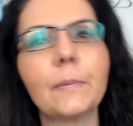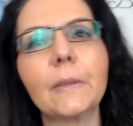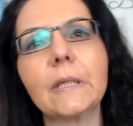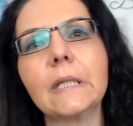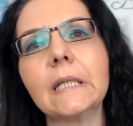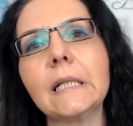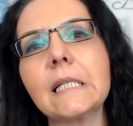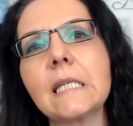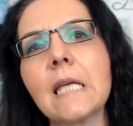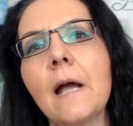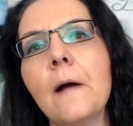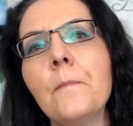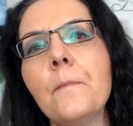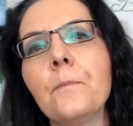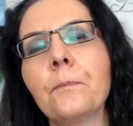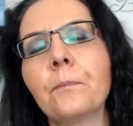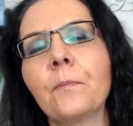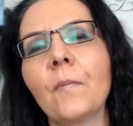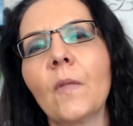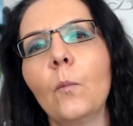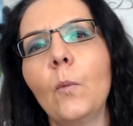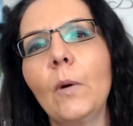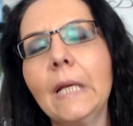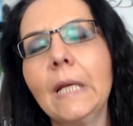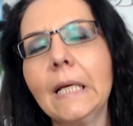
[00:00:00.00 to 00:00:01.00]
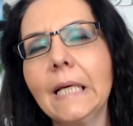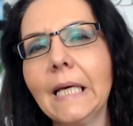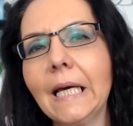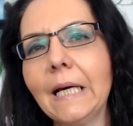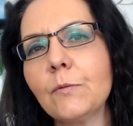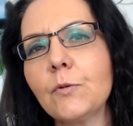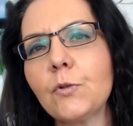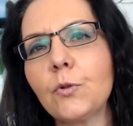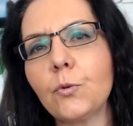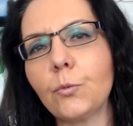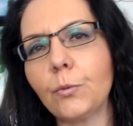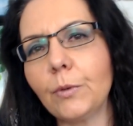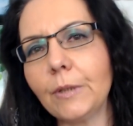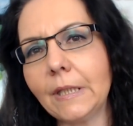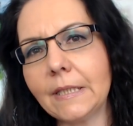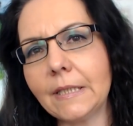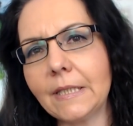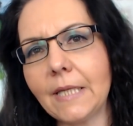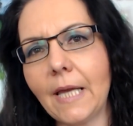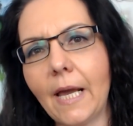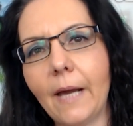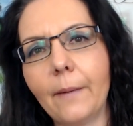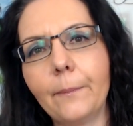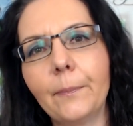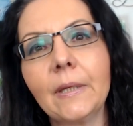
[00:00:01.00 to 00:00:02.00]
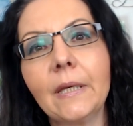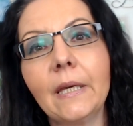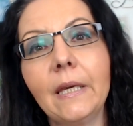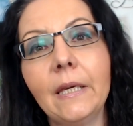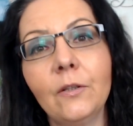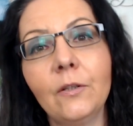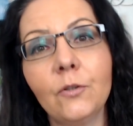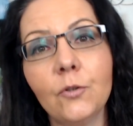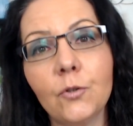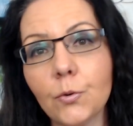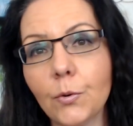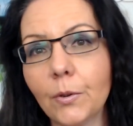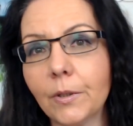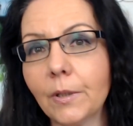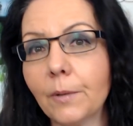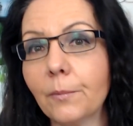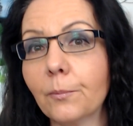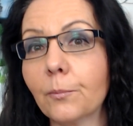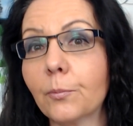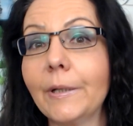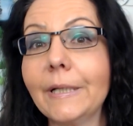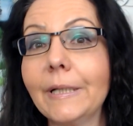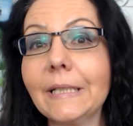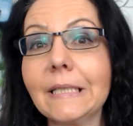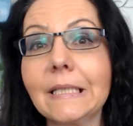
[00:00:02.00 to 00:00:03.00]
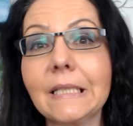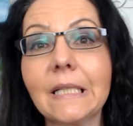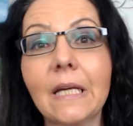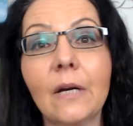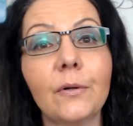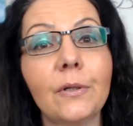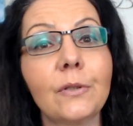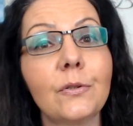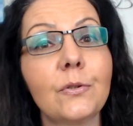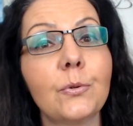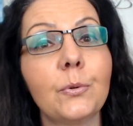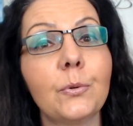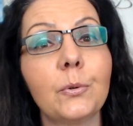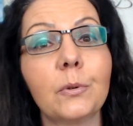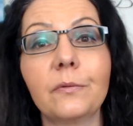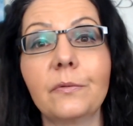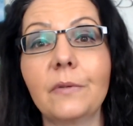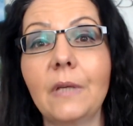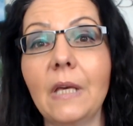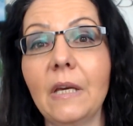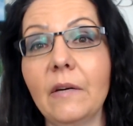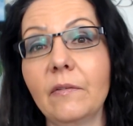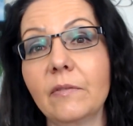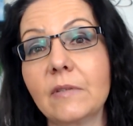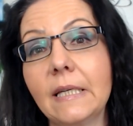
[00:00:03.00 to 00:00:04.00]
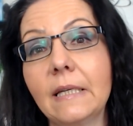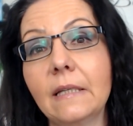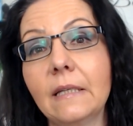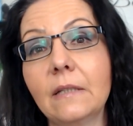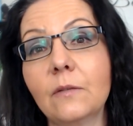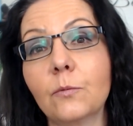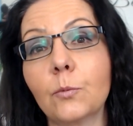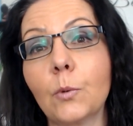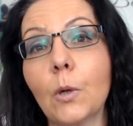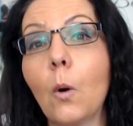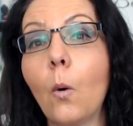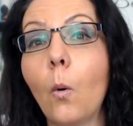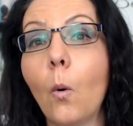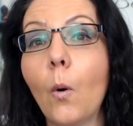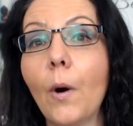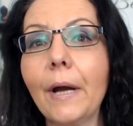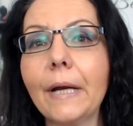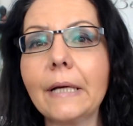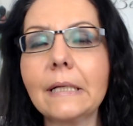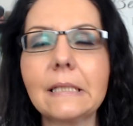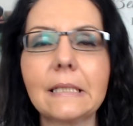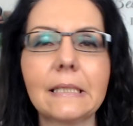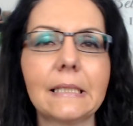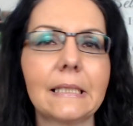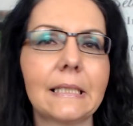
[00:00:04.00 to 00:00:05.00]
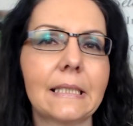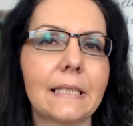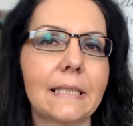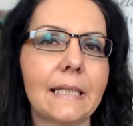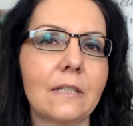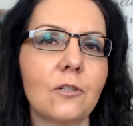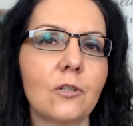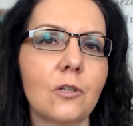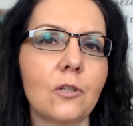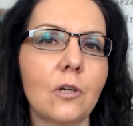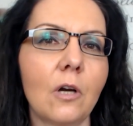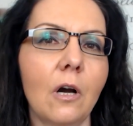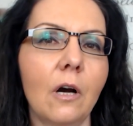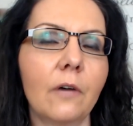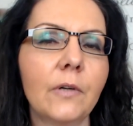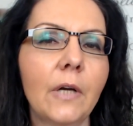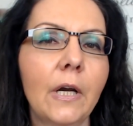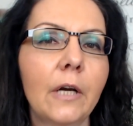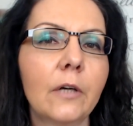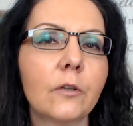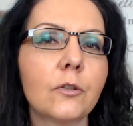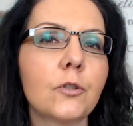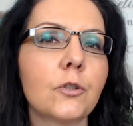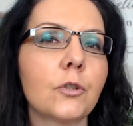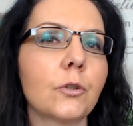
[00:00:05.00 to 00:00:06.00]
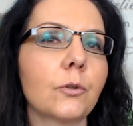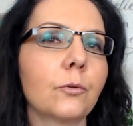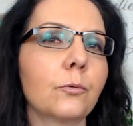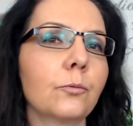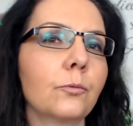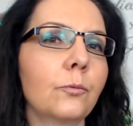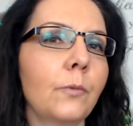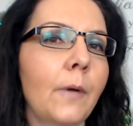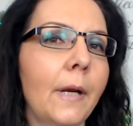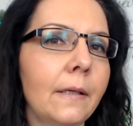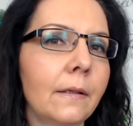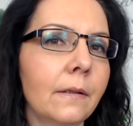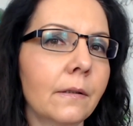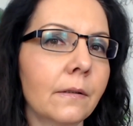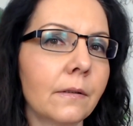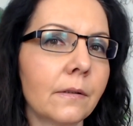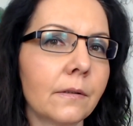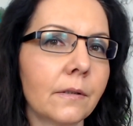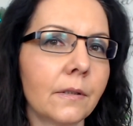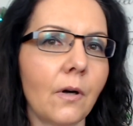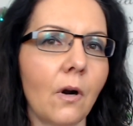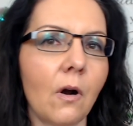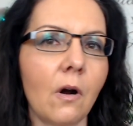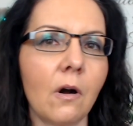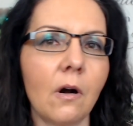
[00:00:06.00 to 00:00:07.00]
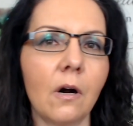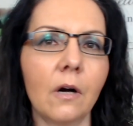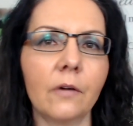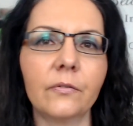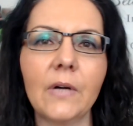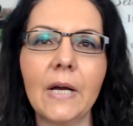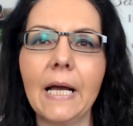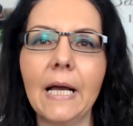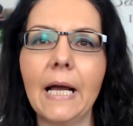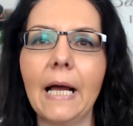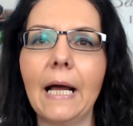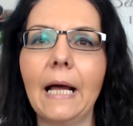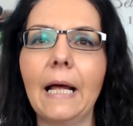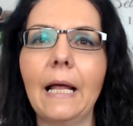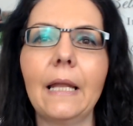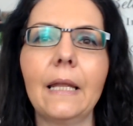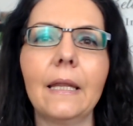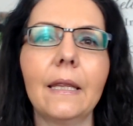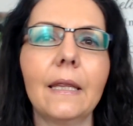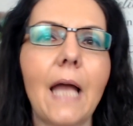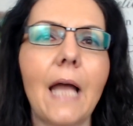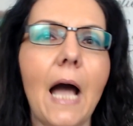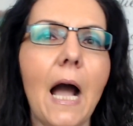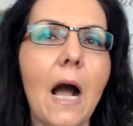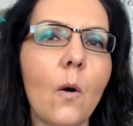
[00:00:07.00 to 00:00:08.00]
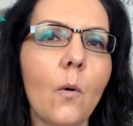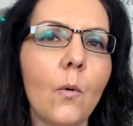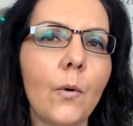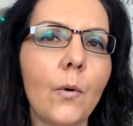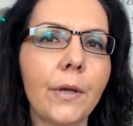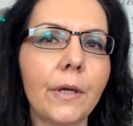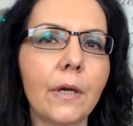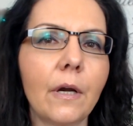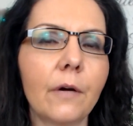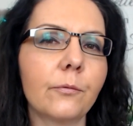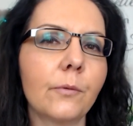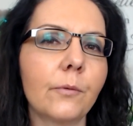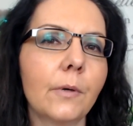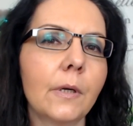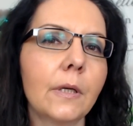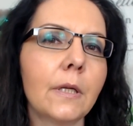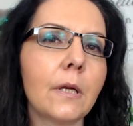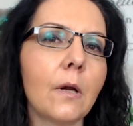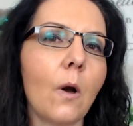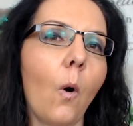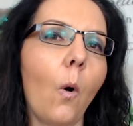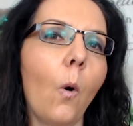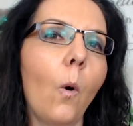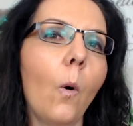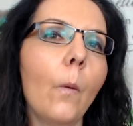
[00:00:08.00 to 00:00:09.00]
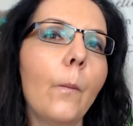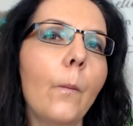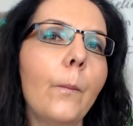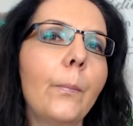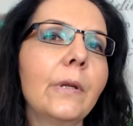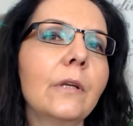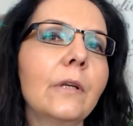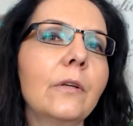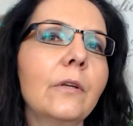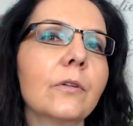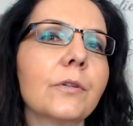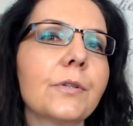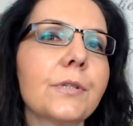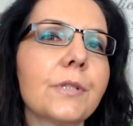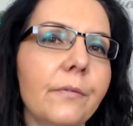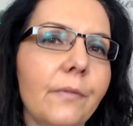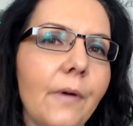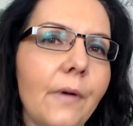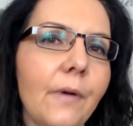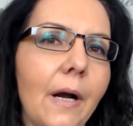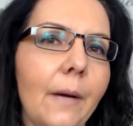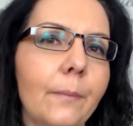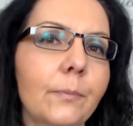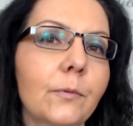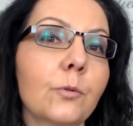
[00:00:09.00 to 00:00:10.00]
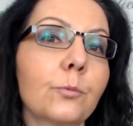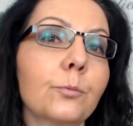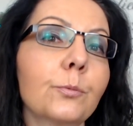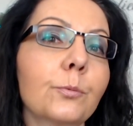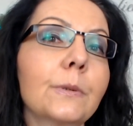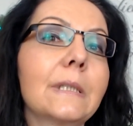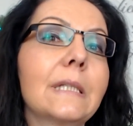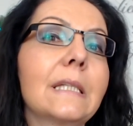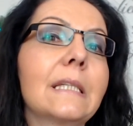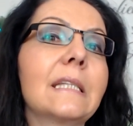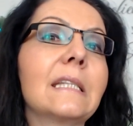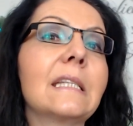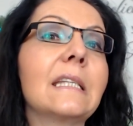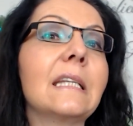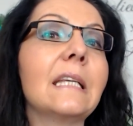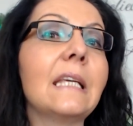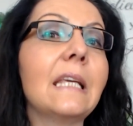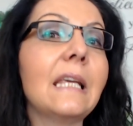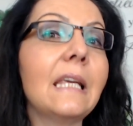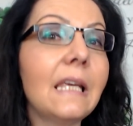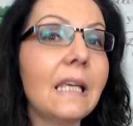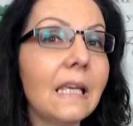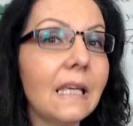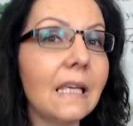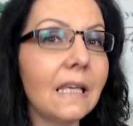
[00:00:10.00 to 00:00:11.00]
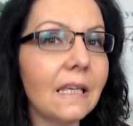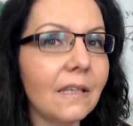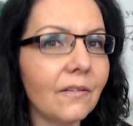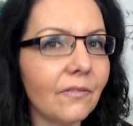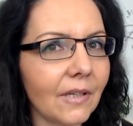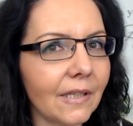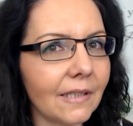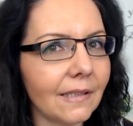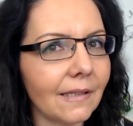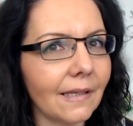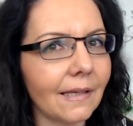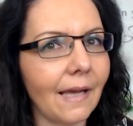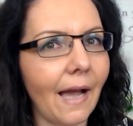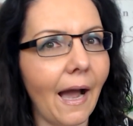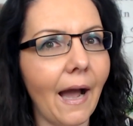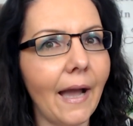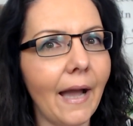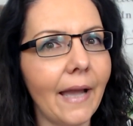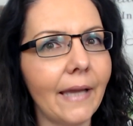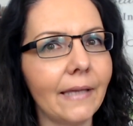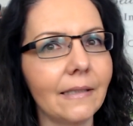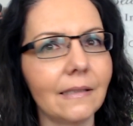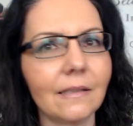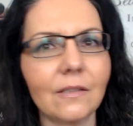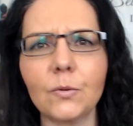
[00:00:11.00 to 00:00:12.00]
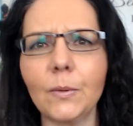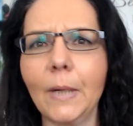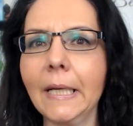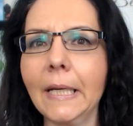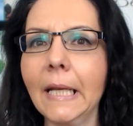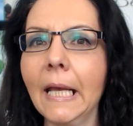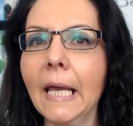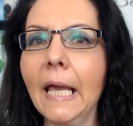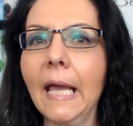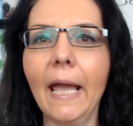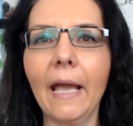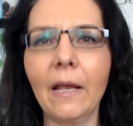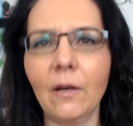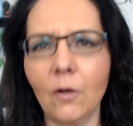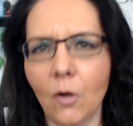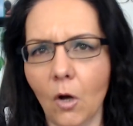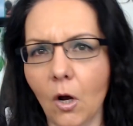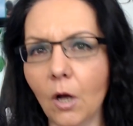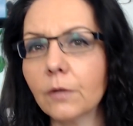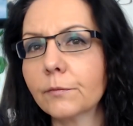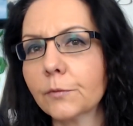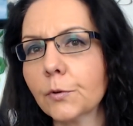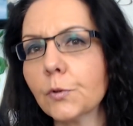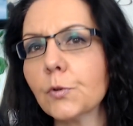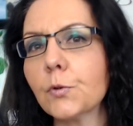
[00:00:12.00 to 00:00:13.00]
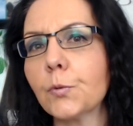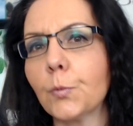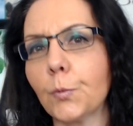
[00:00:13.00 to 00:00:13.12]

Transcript: Because when it comes to really tapping into and embracing our intuitive gifts, it requires a sense of surrender, of allowing, of really opening yourself up to receiving the guidance, right? And all of those